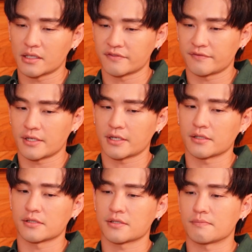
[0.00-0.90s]
Alvin
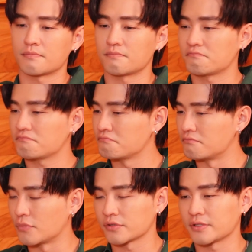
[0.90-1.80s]
is
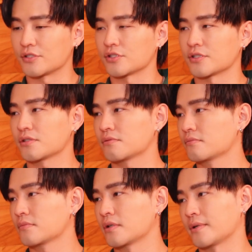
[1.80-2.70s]
mostly just
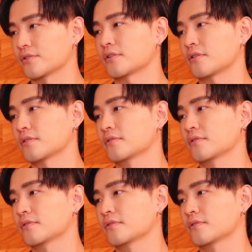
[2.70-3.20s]
about song.